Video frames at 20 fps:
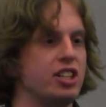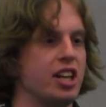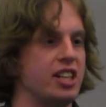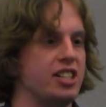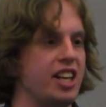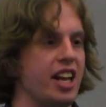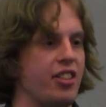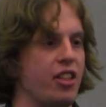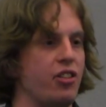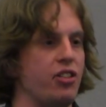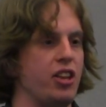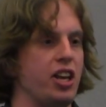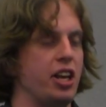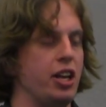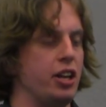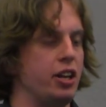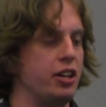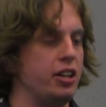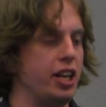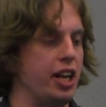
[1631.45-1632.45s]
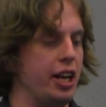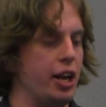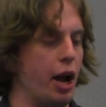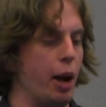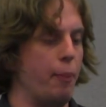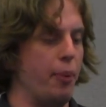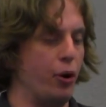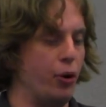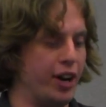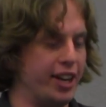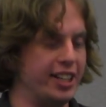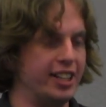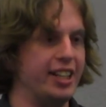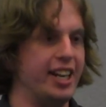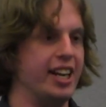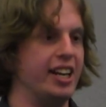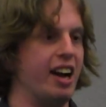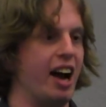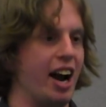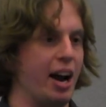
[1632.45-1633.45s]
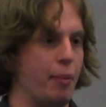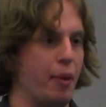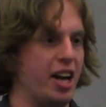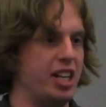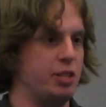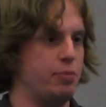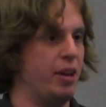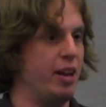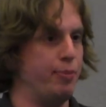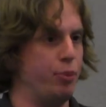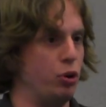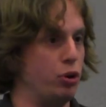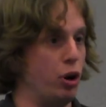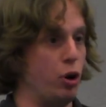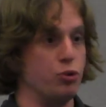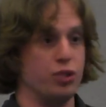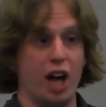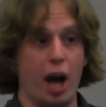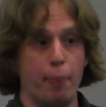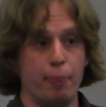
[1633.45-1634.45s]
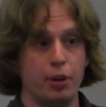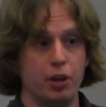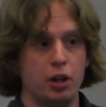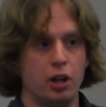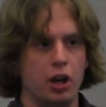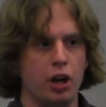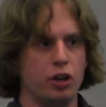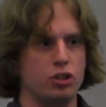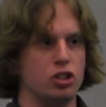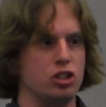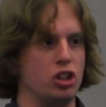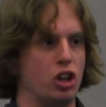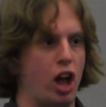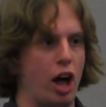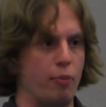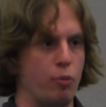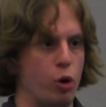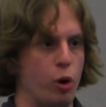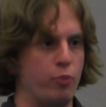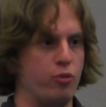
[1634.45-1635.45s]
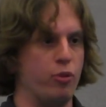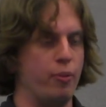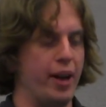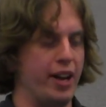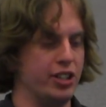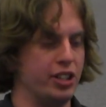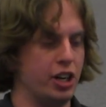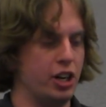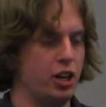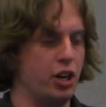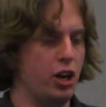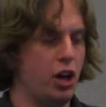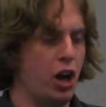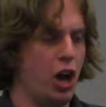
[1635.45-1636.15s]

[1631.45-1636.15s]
I'd say that the, the ability to de-anonymize people goes up because there's a lot more information.